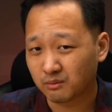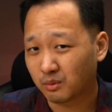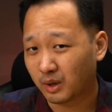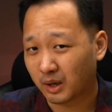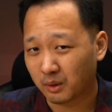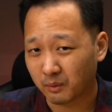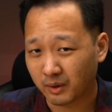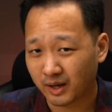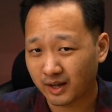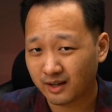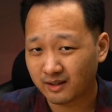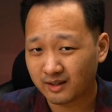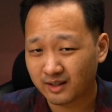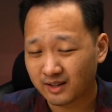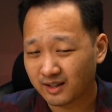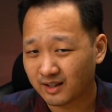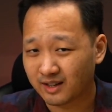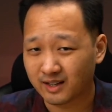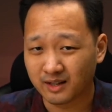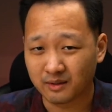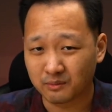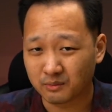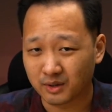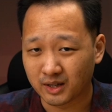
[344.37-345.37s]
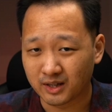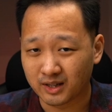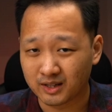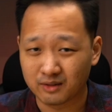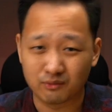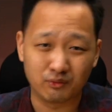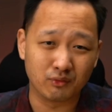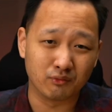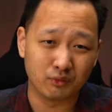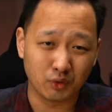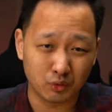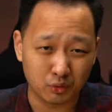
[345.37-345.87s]
Huawei? And then what,
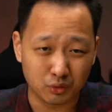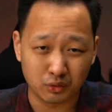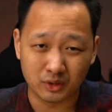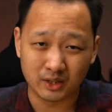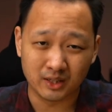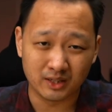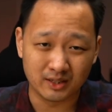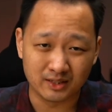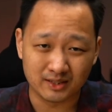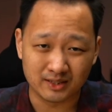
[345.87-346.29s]
live with no Google,